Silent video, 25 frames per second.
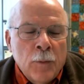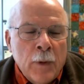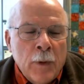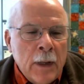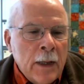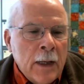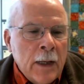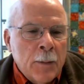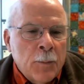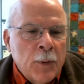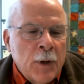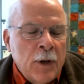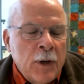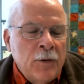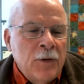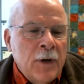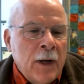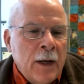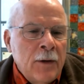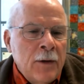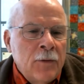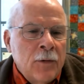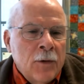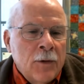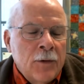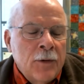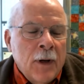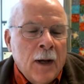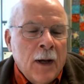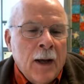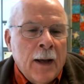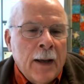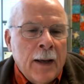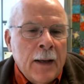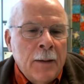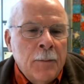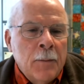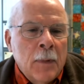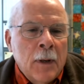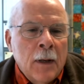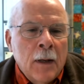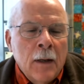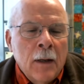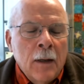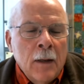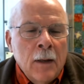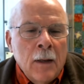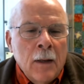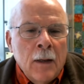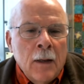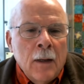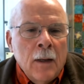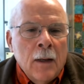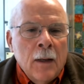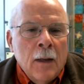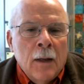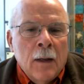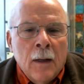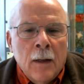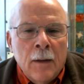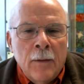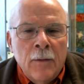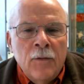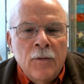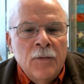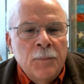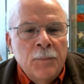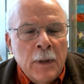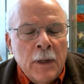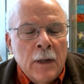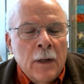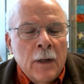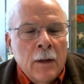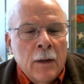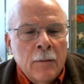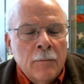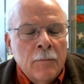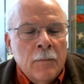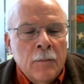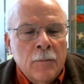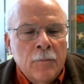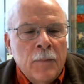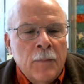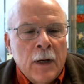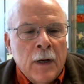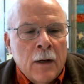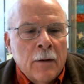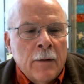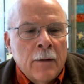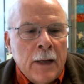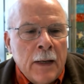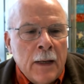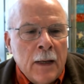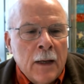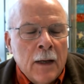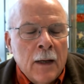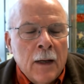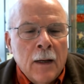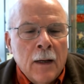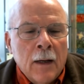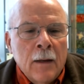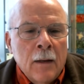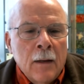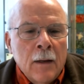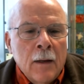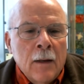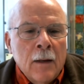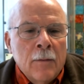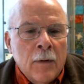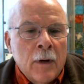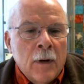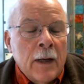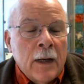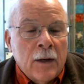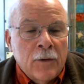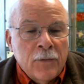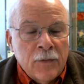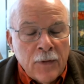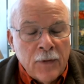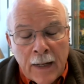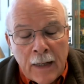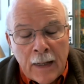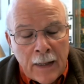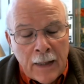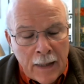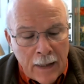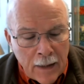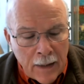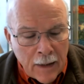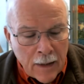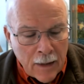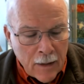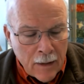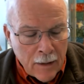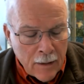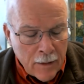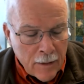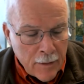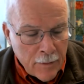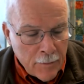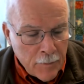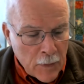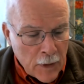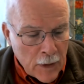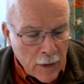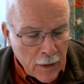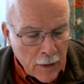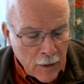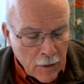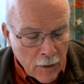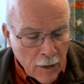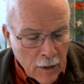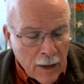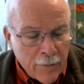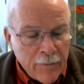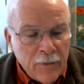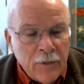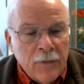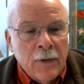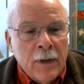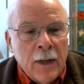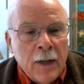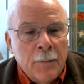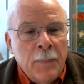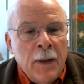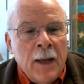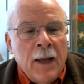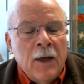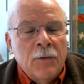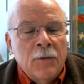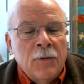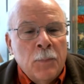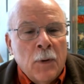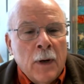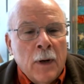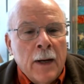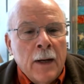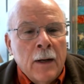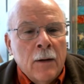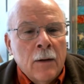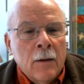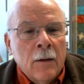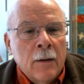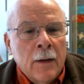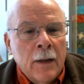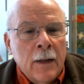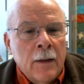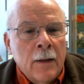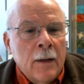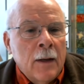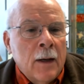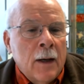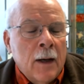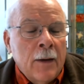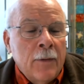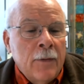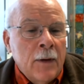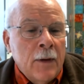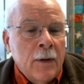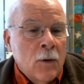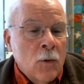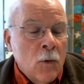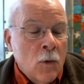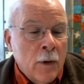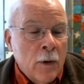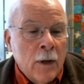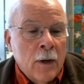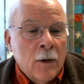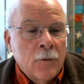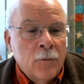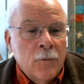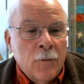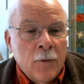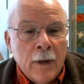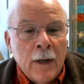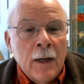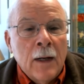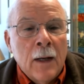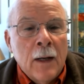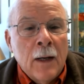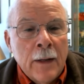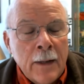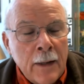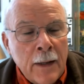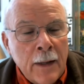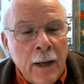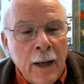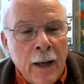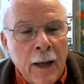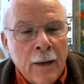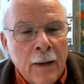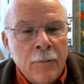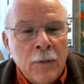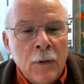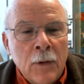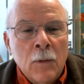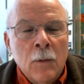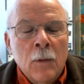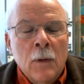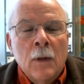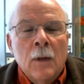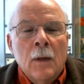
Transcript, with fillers: Really appreciate your time. Uh, uh, this has been a very very exciting. Uh, uh, you're obviously a path breaker, and uh, I think Cornell's very lucky to have you.